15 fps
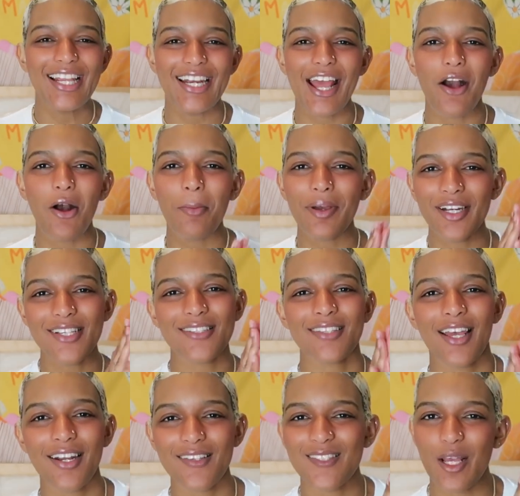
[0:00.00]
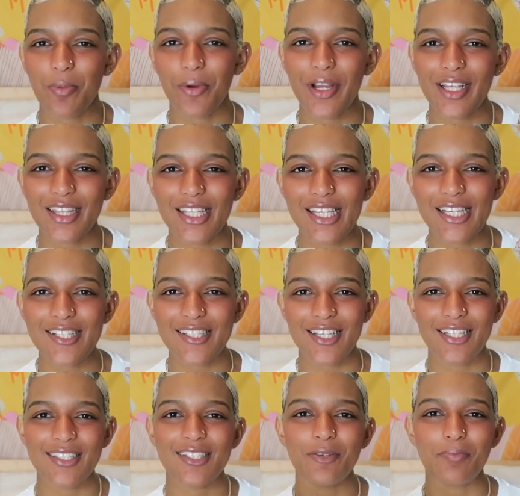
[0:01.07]
Now I'm gonna kind of separate these
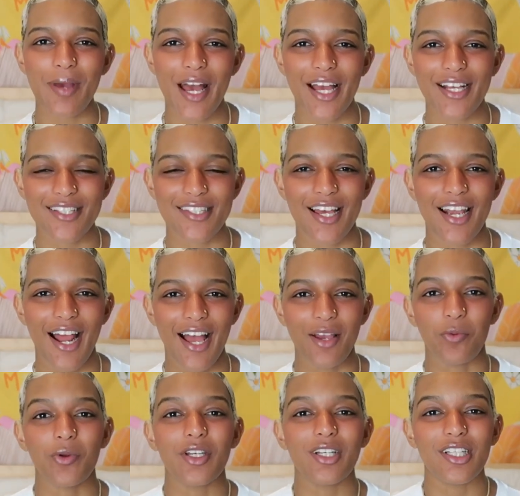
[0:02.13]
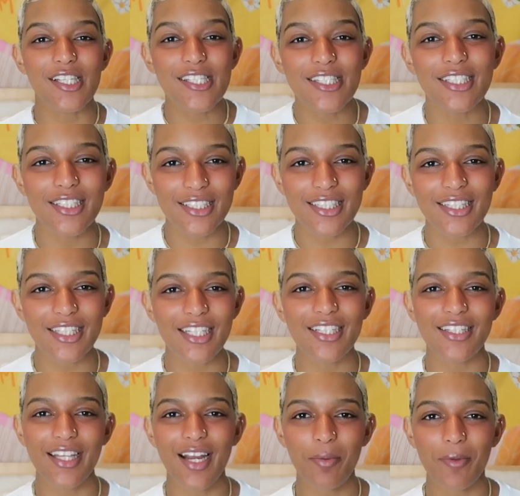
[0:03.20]
into bags that I realistically
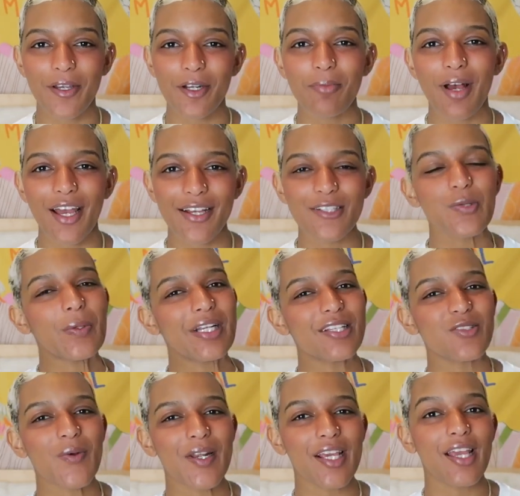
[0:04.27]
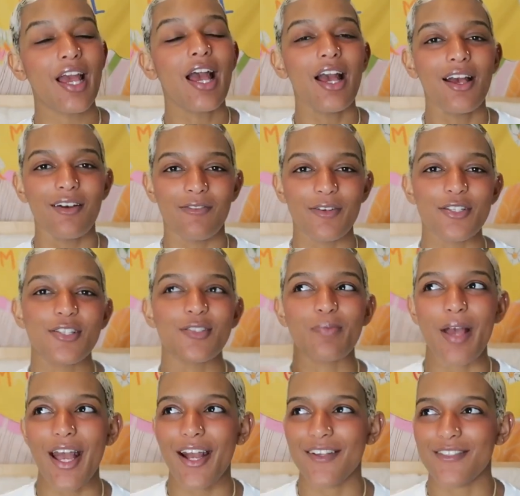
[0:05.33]
think that I'm gonna buy in 2020 versus
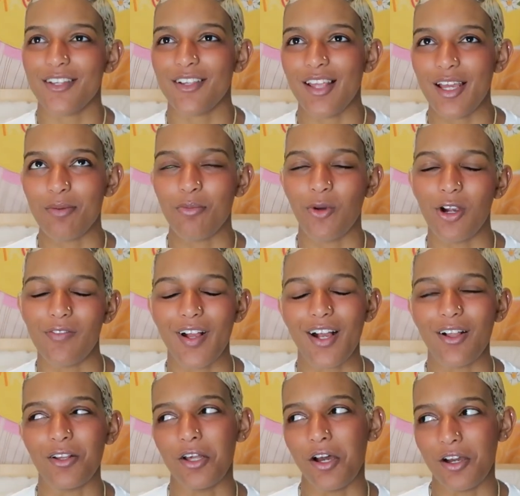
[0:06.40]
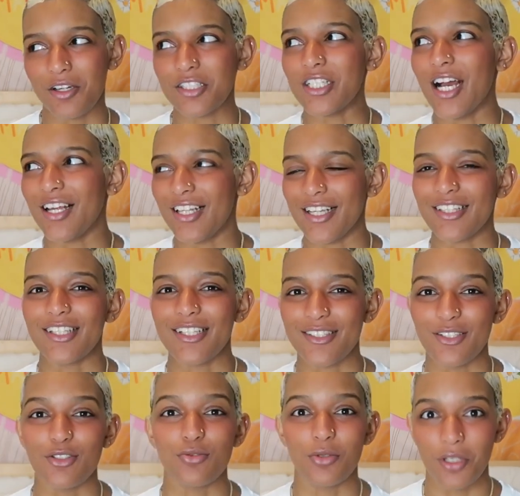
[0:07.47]
bags that are like more of like a long shot, like
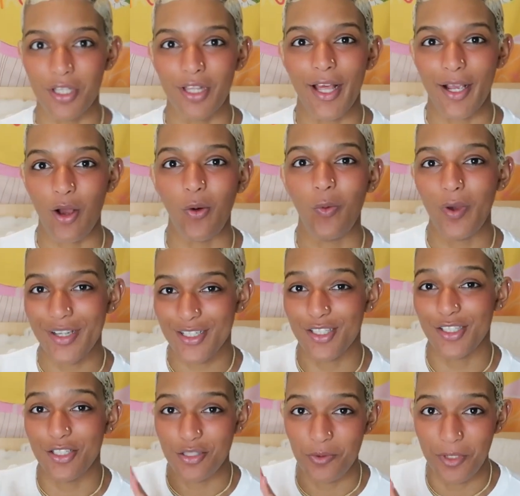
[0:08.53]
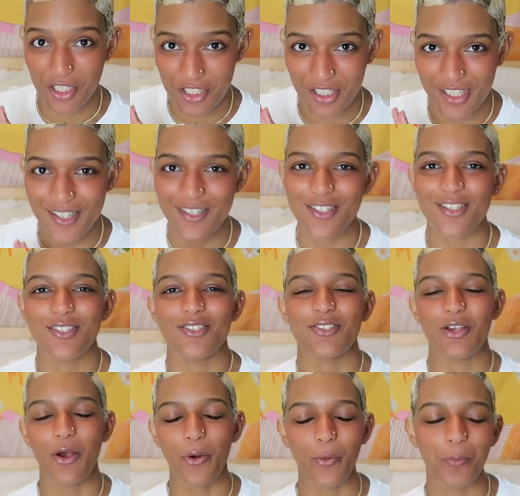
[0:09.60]
this is really like a wish list.
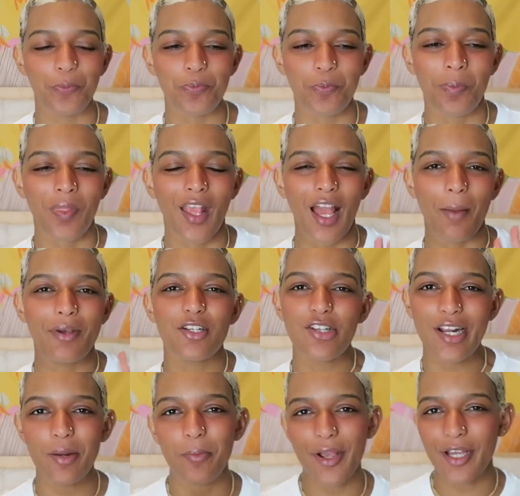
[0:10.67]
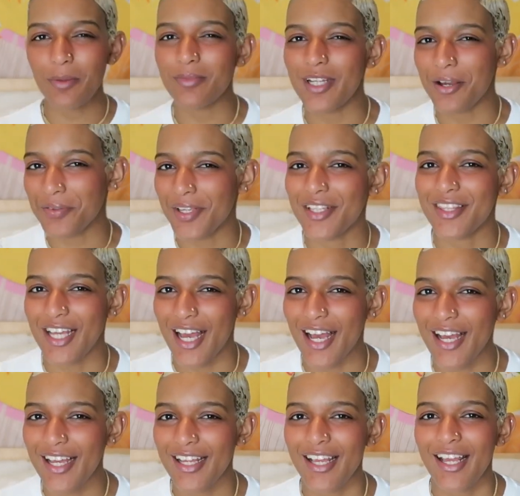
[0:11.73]
So I'm gonna try to break them down like
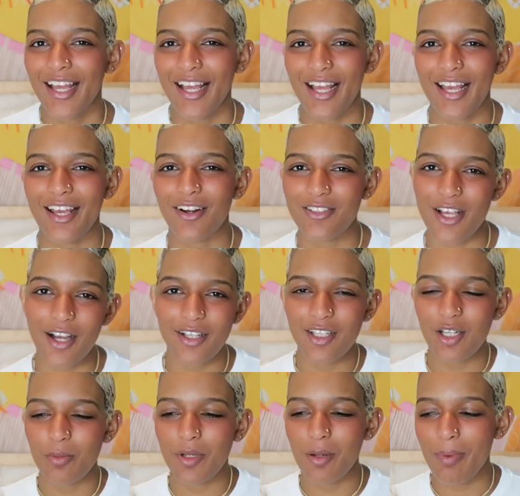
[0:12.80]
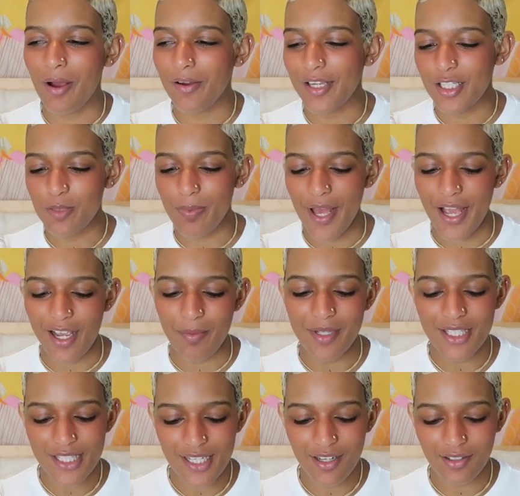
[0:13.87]
that, and I'll talk a little bit about each bag. I've
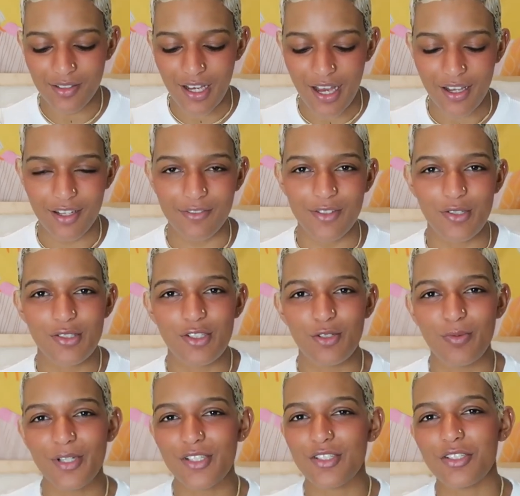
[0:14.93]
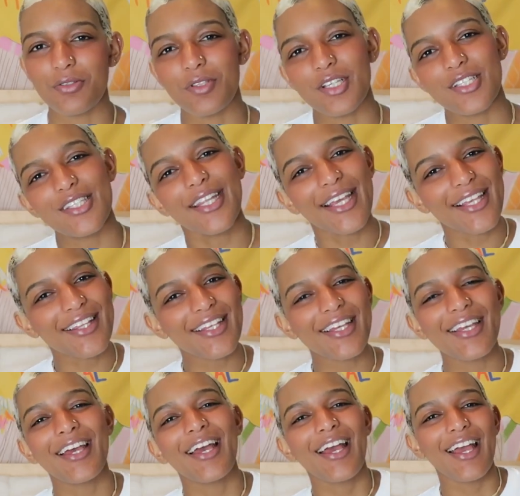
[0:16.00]
been seeing a lot of YouTubers do this
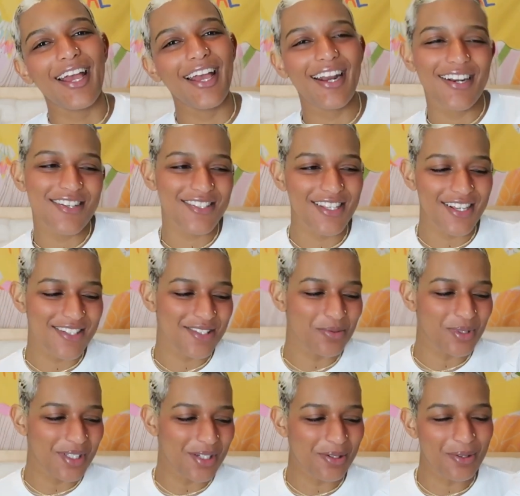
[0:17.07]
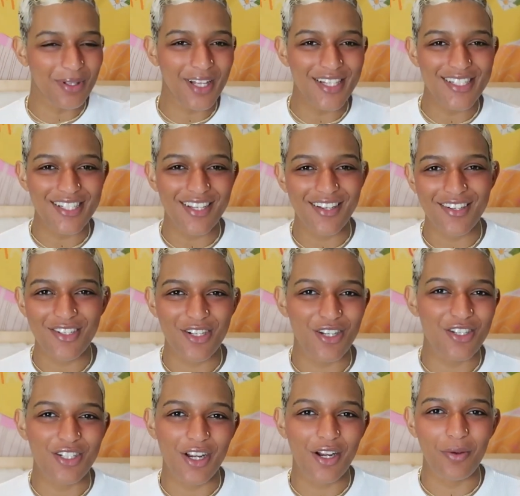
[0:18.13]
lately, and I just think it's a really cool idea to
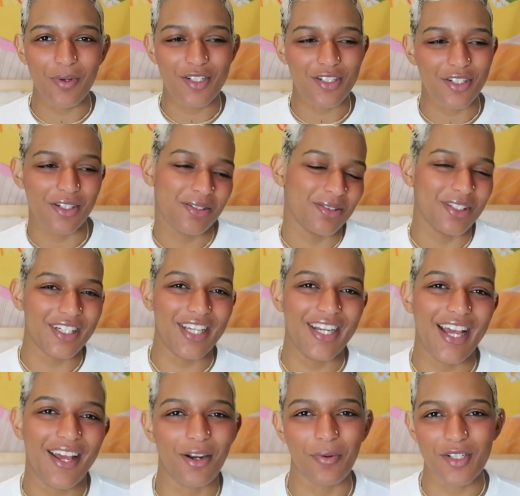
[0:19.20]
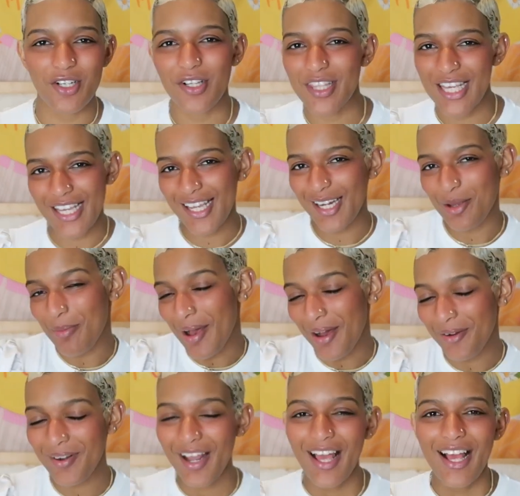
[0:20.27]
just share what you're looking at or what you're thinking
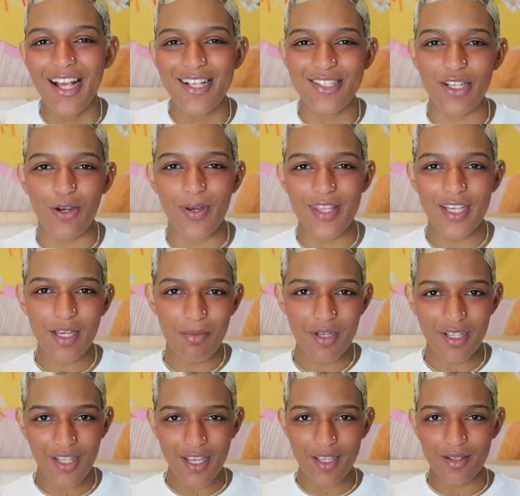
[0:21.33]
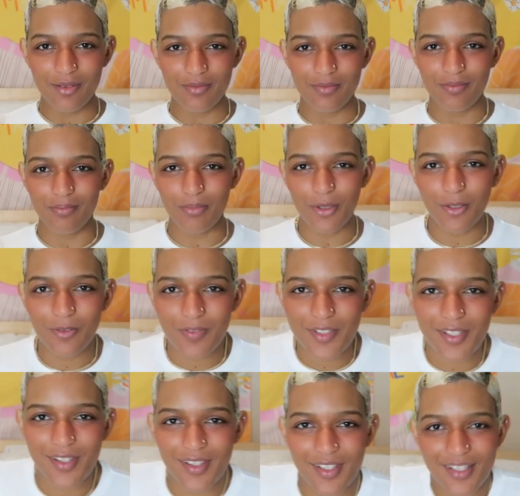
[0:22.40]
about. So I think I'm gonna like move
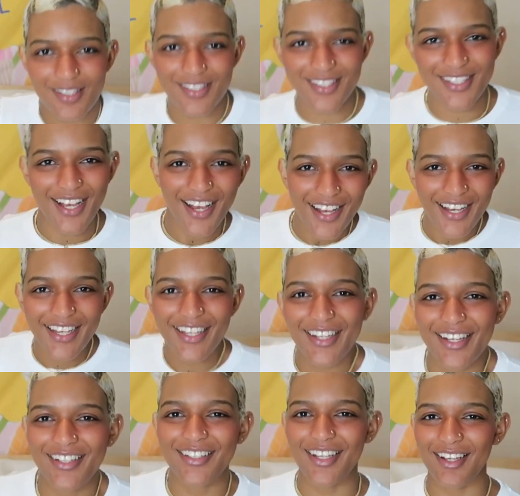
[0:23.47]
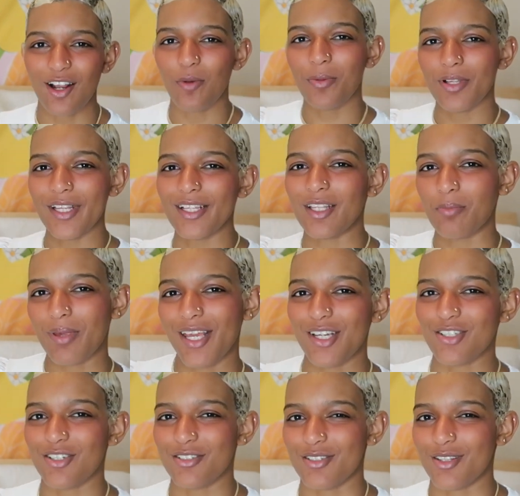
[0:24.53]
to this side, and then I'll put like the
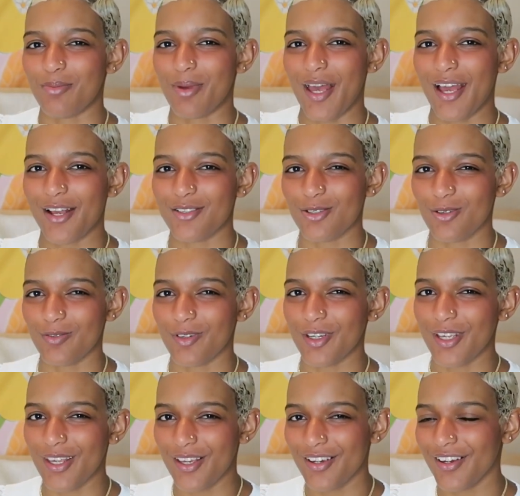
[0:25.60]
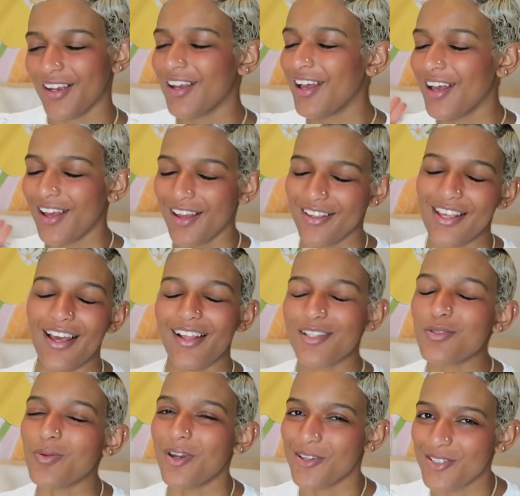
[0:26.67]
pictures of the bags over here. Yeah,
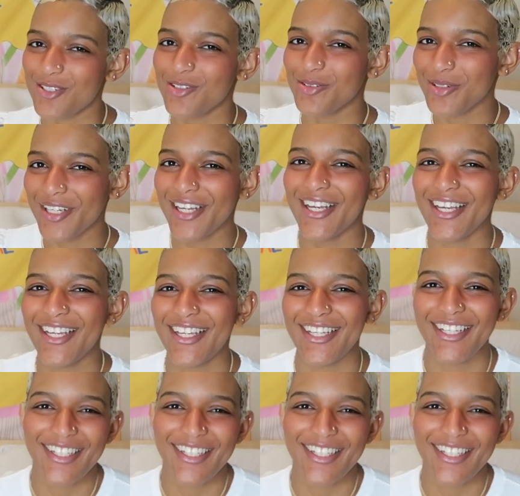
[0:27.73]
that's what I'll do.